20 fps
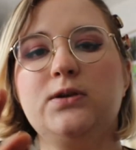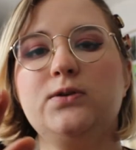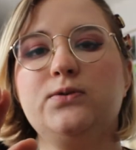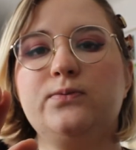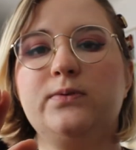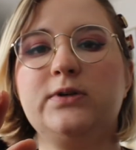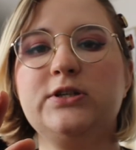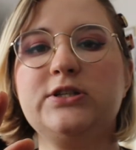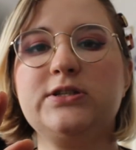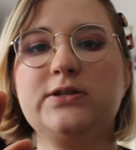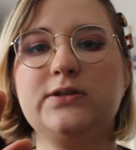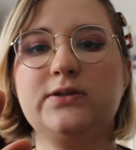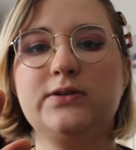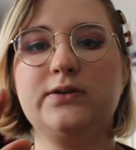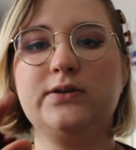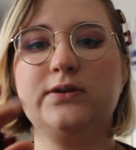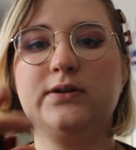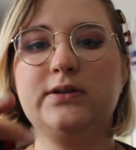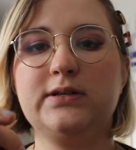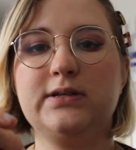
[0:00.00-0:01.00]
You'd want
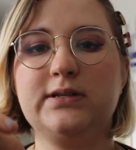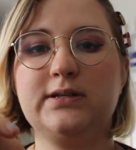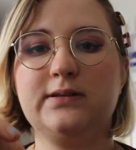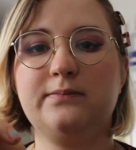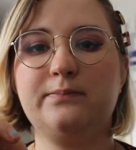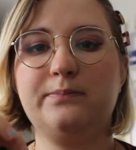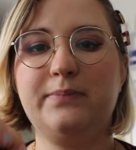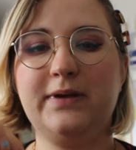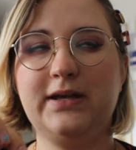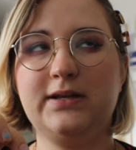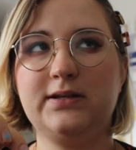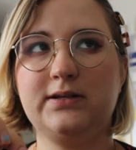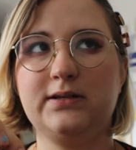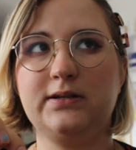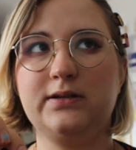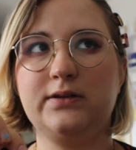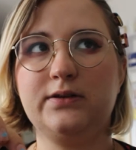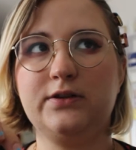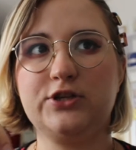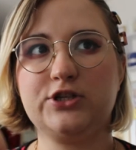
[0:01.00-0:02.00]
to
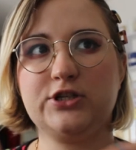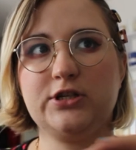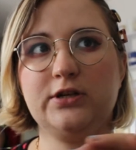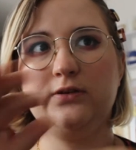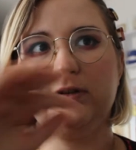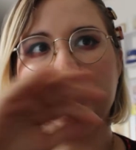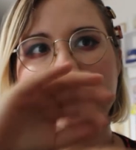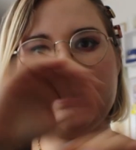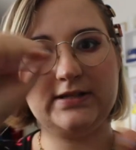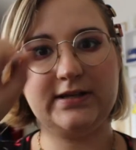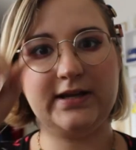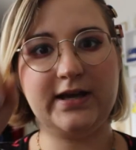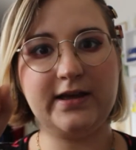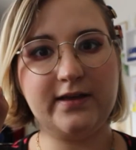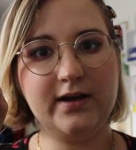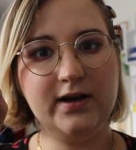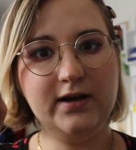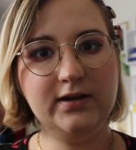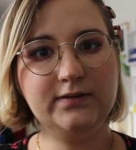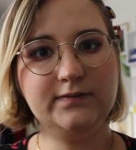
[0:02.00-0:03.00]
pin the shoulders
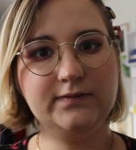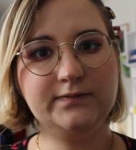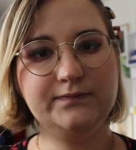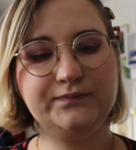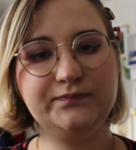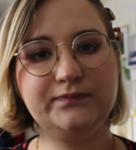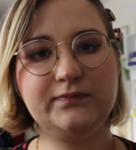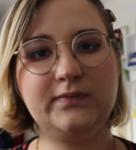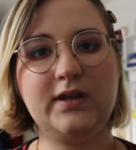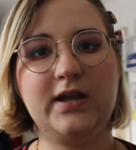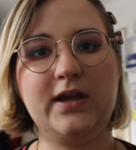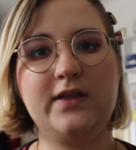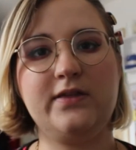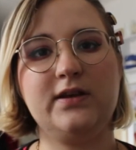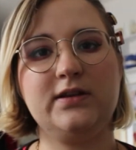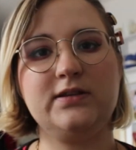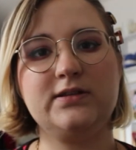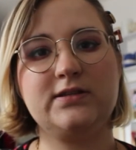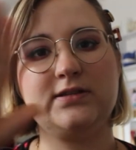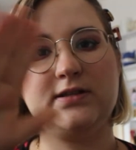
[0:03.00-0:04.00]
together
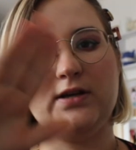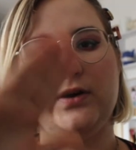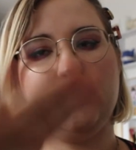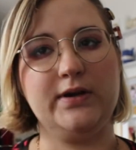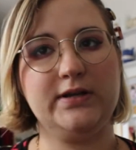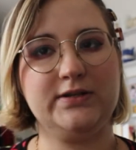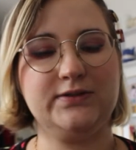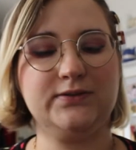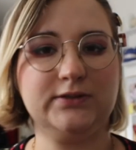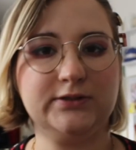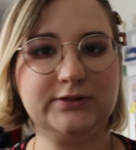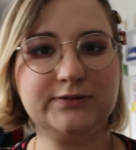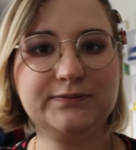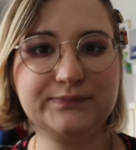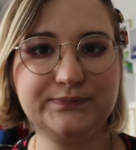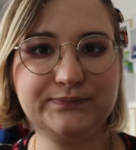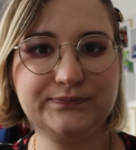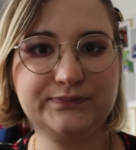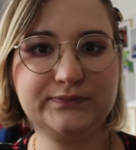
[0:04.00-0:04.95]
and then sew it on.